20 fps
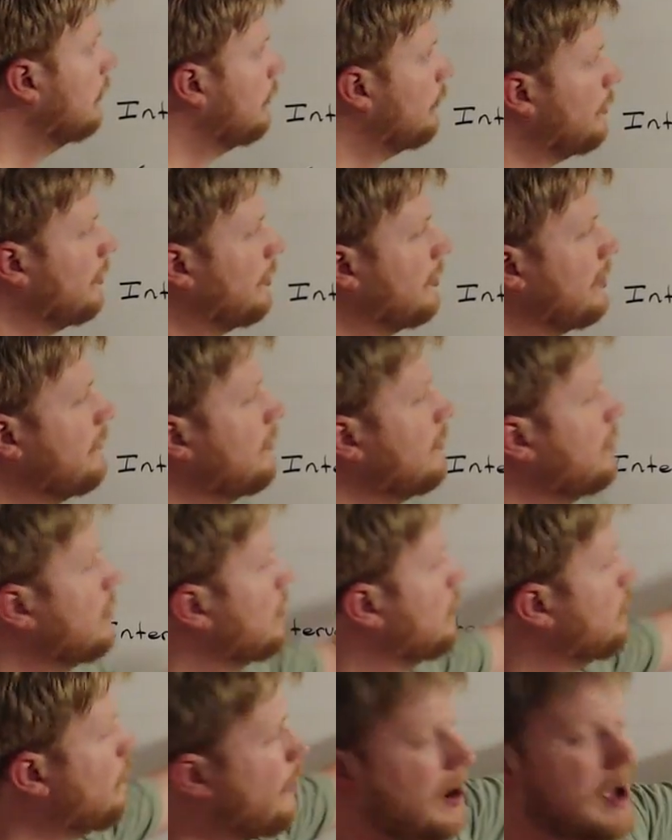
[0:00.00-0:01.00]
we are given
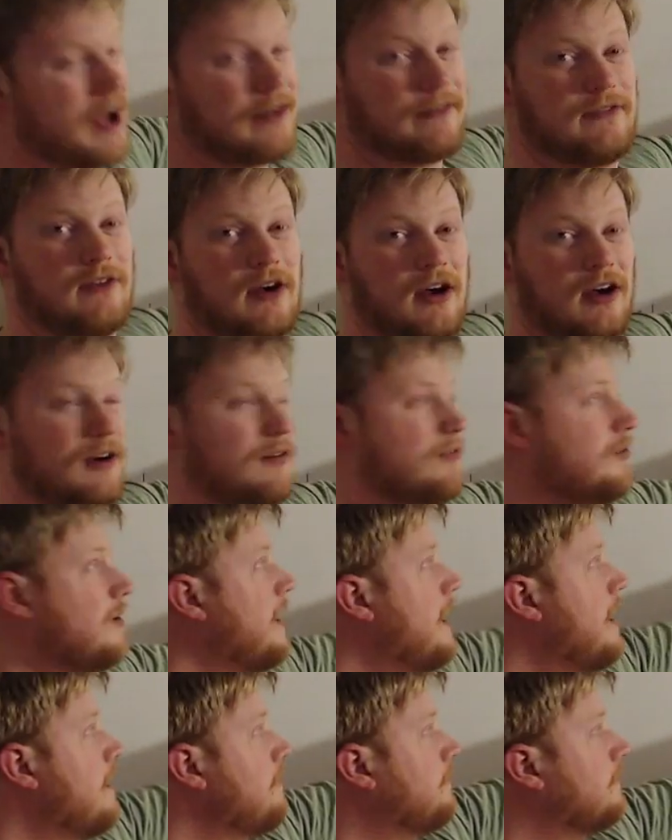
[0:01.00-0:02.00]
the graph of
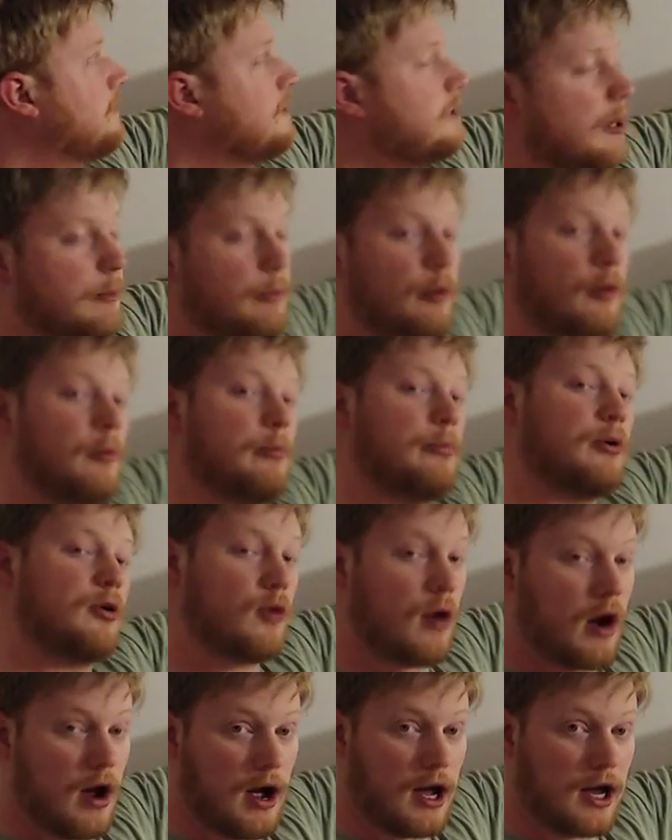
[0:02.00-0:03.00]
f double
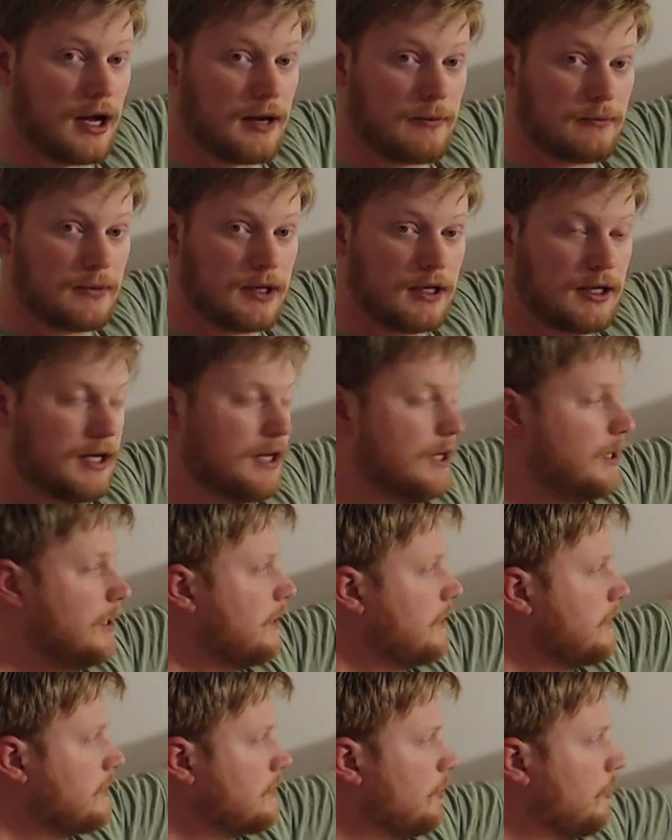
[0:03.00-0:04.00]
prime.
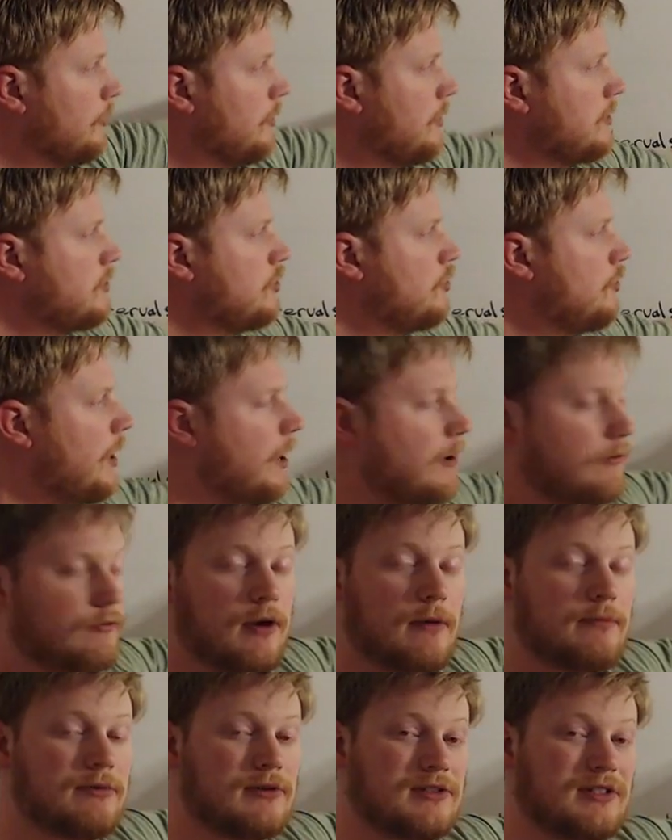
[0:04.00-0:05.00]
So this graph
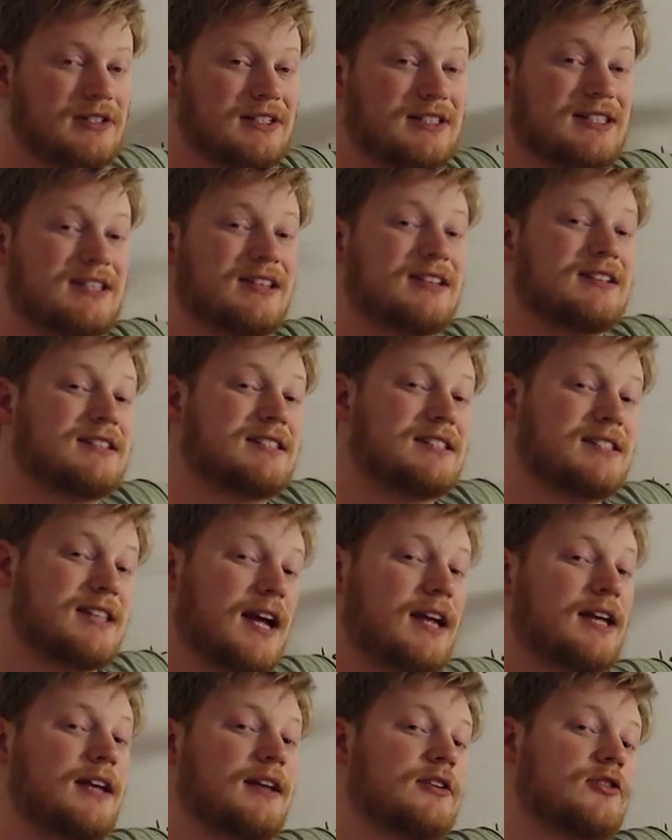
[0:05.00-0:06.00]
represents the
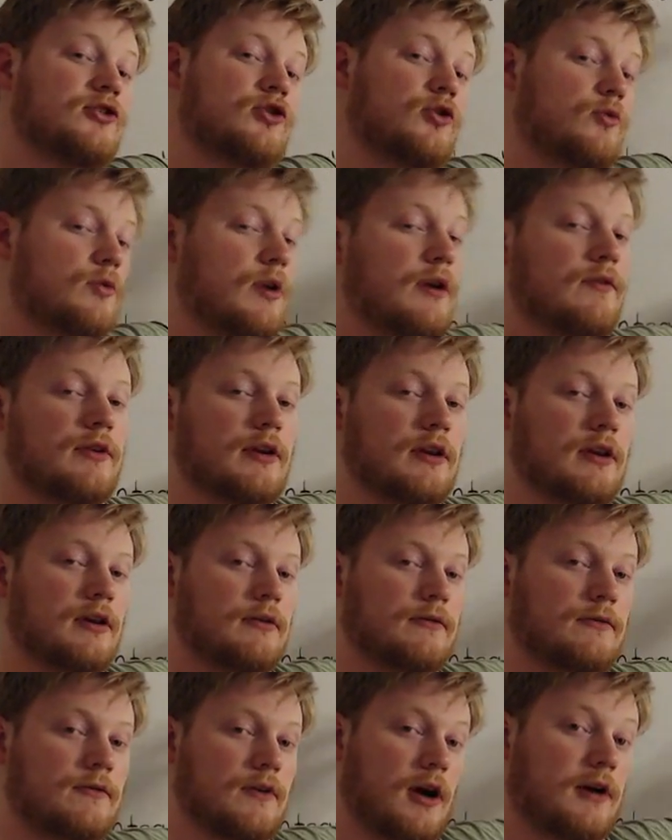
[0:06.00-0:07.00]
second
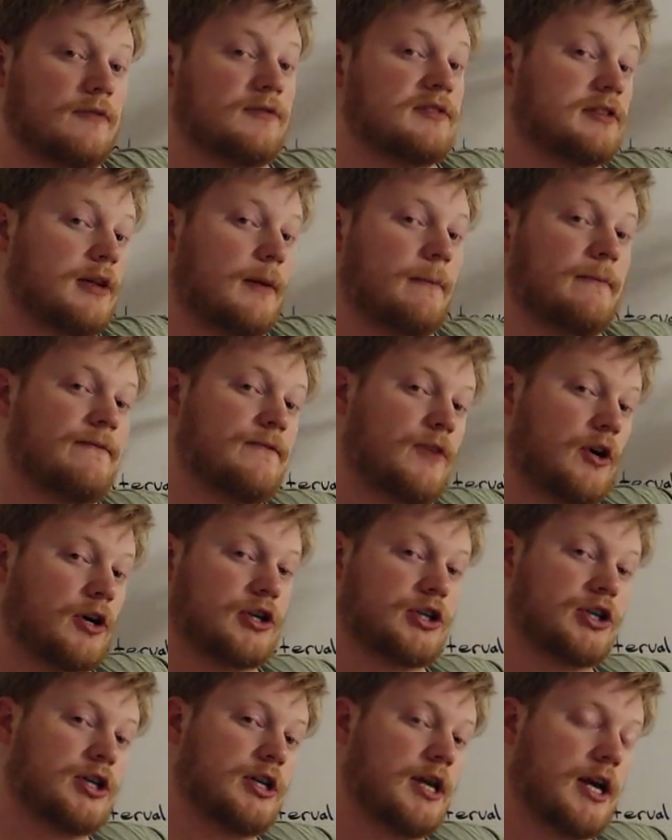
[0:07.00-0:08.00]
derivative of some
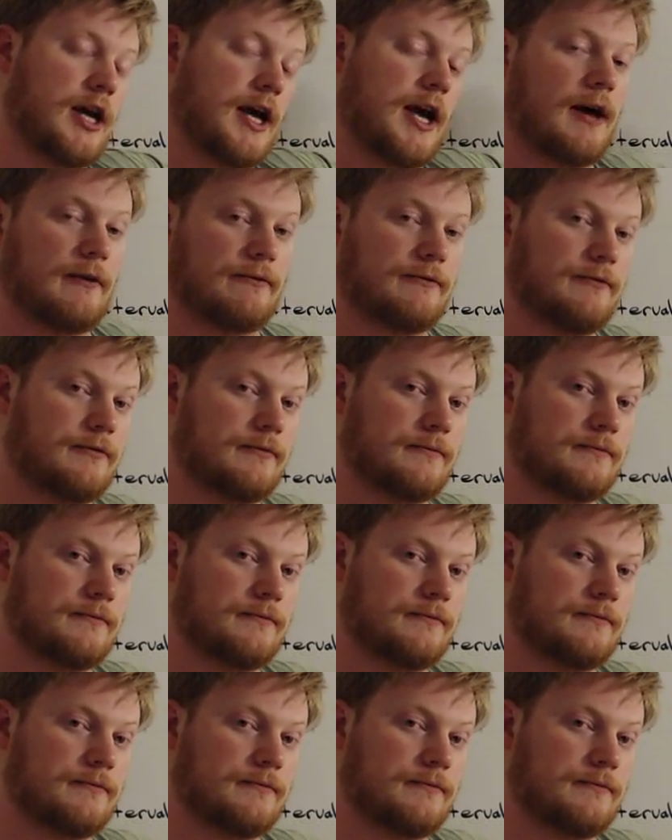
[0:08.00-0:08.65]
function f.